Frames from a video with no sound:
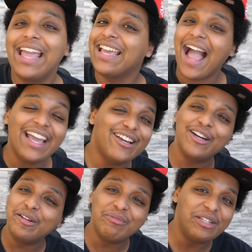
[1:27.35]
I
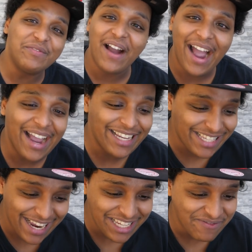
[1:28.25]
couldn't believe my
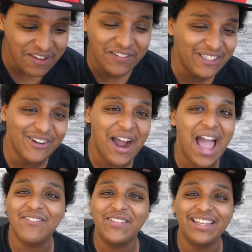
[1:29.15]
eyes, guys. It made me so
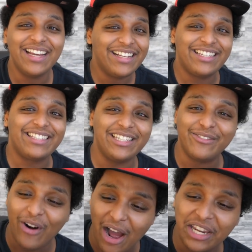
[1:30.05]
happy to see
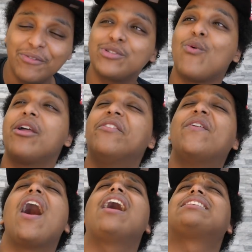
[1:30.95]
Ronnie was one
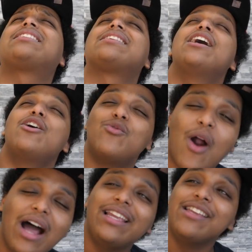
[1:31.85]
of us.
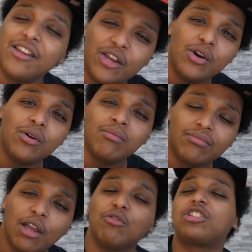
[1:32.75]
Ronnie knew
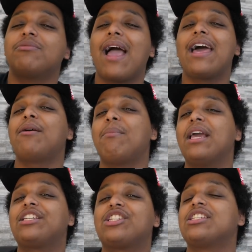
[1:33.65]
there was some
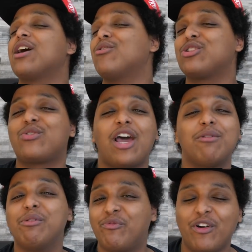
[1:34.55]
animations that was
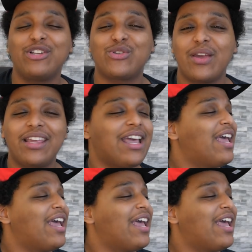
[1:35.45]
incredibly frustrating,